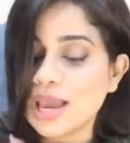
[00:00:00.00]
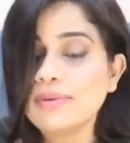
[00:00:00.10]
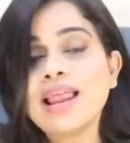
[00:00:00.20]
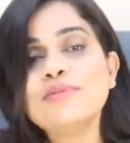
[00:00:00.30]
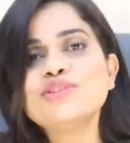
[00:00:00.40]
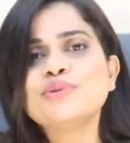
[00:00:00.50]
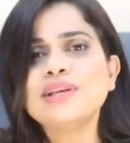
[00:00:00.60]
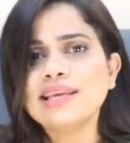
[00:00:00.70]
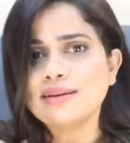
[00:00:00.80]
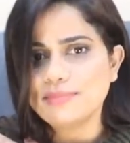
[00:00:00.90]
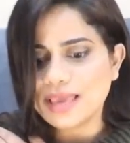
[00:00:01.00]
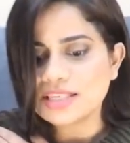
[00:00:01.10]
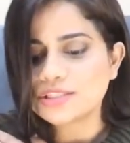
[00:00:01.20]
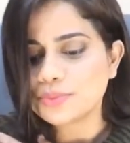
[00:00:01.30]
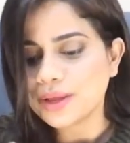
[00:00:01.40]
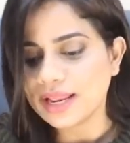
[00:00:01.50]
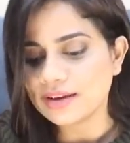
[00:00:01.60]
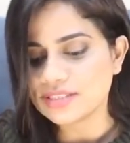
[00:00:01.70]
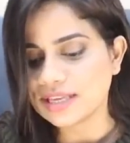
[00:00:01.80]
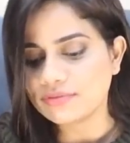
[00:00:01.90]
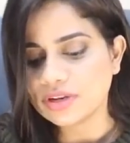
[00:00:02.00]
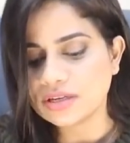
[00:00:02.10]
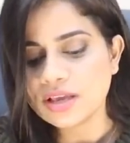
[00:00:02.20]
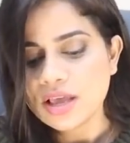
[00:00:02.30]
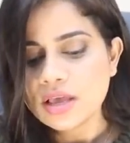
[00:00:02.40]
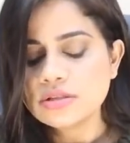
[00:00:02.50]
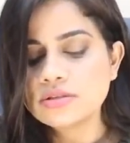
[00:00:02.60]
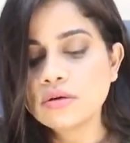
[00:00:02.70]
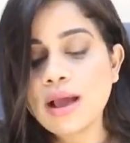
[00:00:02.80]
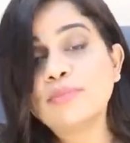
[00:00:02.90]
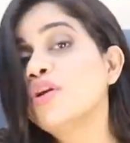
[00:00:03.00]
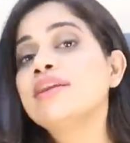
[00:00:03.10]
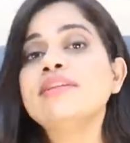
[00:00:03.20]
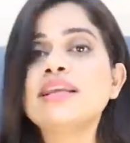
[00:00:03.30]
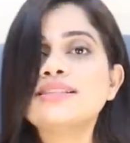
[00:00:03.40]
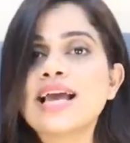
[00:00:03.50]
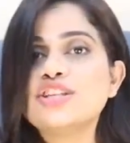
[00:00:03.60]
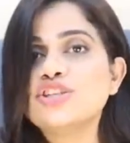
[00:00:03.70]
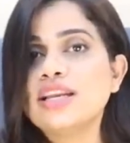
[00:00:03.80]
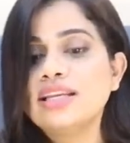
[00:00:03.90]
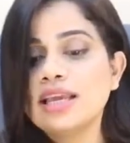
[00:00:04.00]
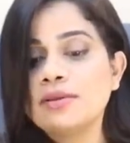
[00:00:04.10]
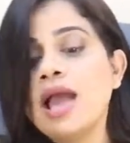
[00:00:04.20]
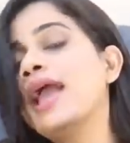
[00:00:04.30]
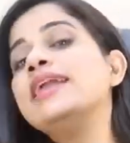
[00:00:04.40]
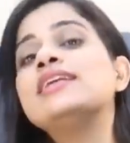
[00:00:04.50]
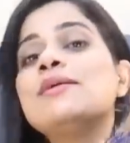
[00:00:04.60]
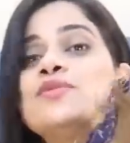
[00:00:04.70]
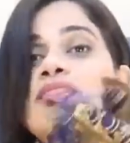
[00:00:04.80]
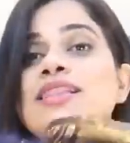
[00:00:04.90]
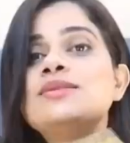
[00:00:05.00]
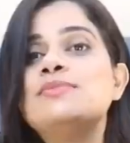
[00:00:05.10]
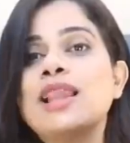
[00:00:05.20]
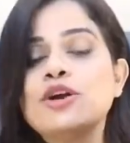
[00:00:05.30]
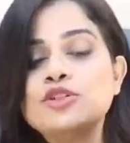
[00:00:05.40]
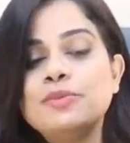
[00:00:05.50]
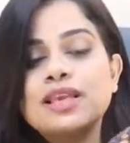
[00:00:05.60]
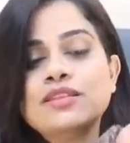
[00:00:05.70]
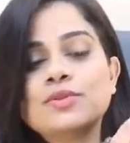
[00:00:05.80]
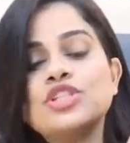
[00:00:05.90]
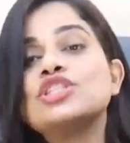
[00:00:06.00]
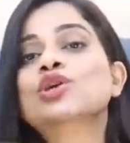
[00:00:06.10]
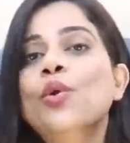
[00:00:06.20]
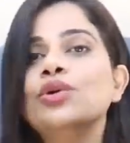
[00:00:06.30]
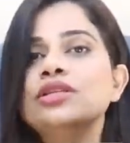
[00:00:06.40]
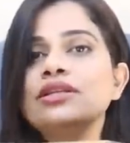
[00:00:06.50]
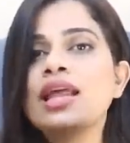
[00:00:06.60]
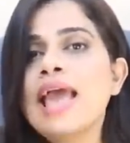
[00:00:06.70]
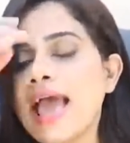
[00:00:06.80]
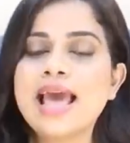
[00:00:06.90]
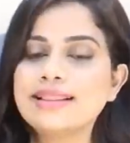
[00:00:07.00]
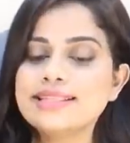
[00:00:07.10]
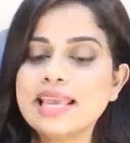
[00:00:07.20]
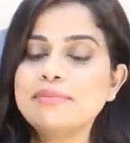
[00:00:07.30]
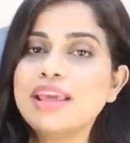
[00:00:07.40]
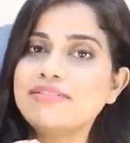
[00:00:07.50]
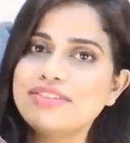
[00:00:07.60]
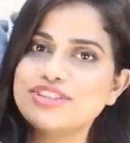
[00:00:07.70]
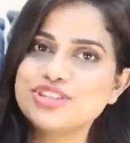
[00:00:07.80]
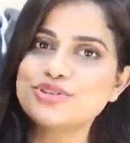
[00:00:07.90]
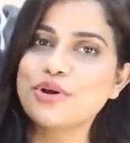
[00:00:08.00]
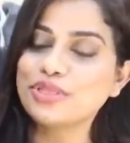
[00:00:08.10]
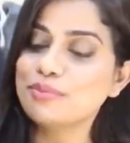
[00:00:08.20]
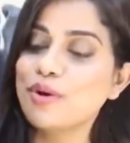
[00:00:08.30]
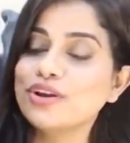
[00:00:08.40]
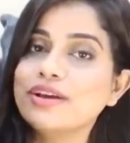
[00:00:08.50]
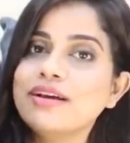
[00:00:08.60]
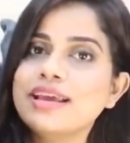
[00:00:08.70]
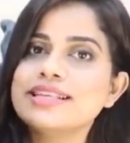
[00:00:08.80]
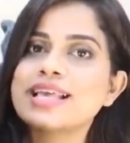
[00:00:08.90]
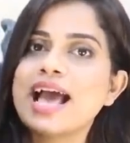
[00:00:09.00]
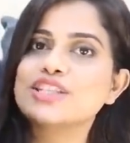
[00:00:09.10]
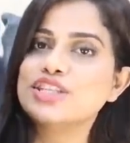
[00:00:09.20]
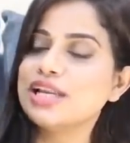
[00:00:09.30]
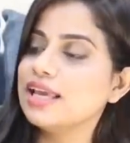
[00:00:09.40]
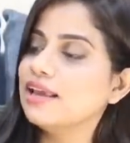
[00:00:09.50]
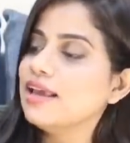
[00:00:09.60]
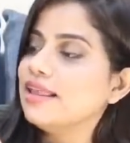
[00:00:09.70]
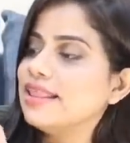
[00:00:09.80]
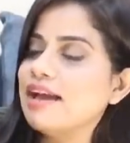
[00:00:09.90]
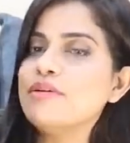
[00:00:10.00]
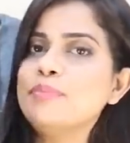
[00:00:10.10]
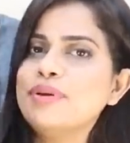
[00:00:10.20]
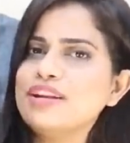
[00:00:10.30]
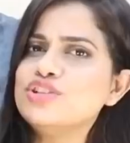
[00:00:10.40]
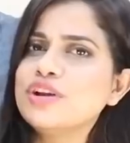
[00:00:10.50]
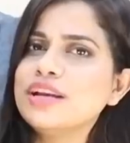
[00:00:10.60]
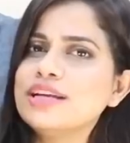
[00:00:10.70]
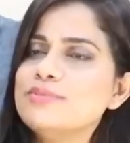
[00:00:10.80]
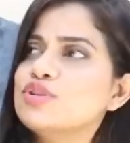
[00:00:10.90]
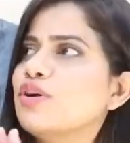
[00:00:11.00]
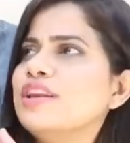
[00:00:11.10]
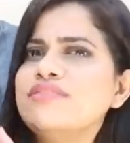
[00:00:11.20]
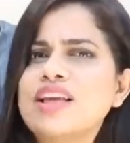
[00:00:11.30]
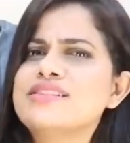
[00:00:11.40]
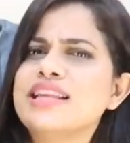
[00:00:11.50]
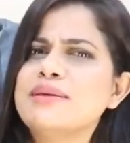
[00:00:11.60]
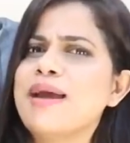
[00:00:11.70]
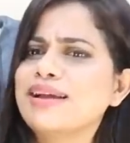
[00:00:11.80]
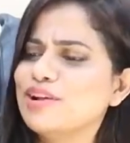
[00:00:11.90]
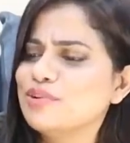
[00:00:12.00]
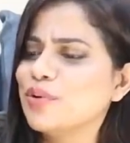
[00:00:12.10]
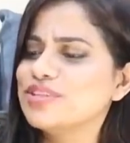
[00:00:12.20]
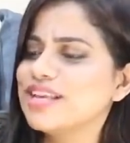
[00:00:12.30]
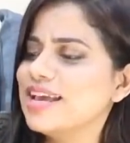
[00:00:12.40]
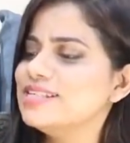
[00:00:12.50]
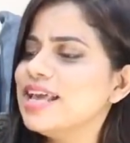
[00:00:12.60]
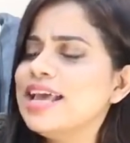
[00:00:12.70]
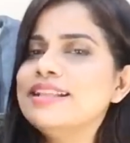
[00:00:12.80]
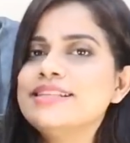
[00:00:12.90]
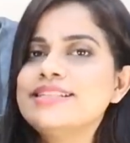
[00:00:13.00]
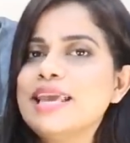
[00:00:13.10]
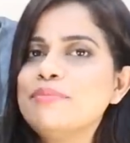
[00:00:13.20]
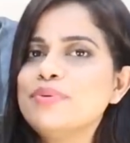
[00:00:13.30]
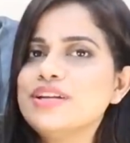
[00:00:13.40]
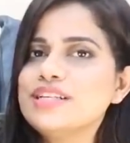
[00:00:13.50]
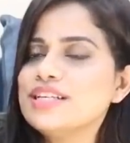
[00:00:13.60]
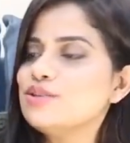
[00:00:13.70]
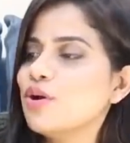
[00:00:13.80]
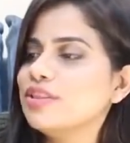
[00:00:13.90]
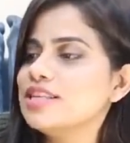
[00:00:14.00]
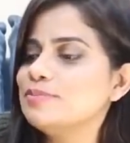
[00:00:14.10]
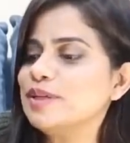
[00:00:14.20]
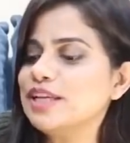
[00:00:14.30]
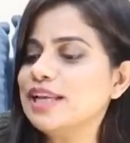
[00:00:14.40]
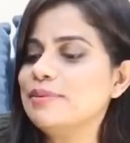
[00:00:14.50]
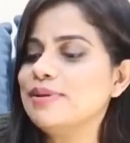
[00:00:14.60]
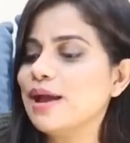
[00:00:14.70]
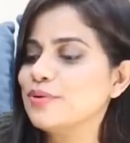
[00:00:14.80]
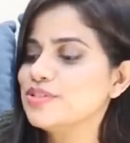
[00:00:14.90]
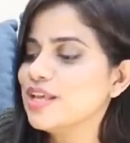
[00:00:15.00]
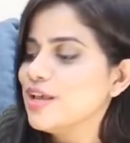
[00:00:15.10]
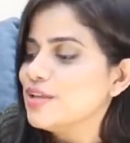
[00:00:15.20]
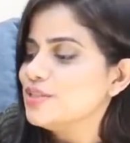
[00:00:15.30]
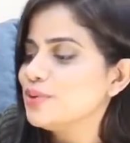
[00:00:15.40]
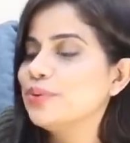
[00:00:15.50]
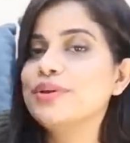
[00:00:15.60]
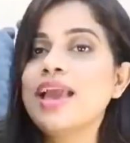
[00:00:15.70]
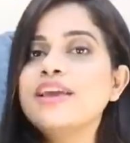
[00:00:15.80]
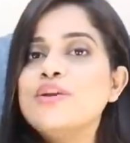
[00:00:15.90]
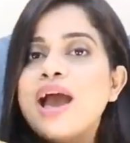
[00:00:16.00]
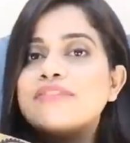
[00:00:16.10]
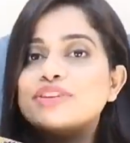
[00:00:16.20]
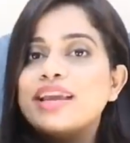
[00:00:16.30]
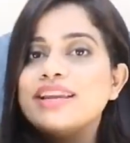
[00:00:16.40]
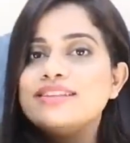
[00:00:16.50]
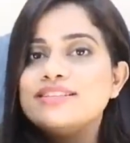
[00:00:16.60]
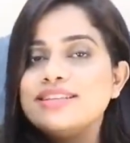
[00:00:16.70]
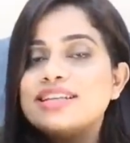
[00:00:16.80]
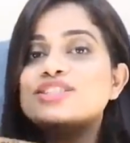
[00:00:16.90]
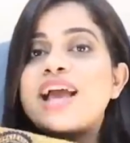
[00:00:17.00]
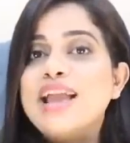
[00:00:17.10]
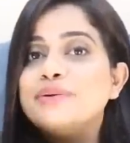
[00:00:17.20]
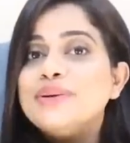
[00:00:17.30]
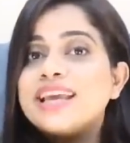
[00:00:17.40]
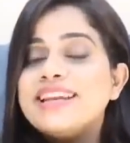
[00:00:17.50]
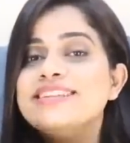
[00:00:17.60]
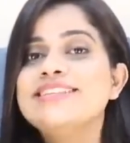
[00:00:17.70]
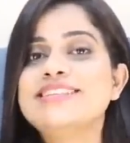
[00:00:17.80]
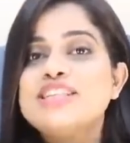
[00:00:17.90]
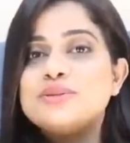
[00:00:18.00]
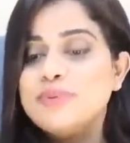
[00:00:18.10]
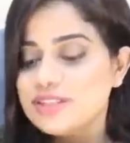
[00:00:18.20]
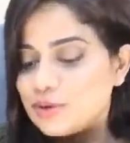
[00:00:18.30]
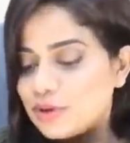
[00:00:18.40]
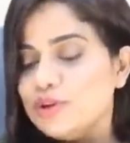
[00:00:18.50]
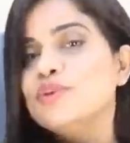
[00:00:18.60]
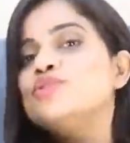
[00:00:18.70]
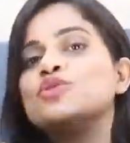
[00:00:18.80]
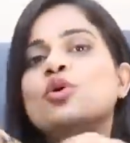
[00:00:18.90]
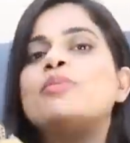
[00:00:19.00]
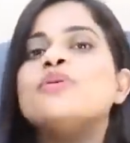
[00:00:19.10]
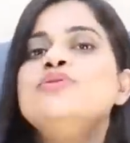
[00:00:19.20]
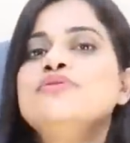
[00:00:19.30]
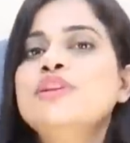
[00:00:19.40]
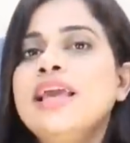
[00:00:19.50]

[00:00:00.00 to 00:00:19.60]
I mean, I was totally amazed when I received it, so I'm not even exaggerating. It comes with blouse piece which is golden, and the same navy which is on the border is actually, they have a print on it. I'm sorry if there's any background noise, guys. The same print is on this particular blouse. So yeah, you have to get it stitched. I couldn't get it stitched, but it's going to look so beautiful.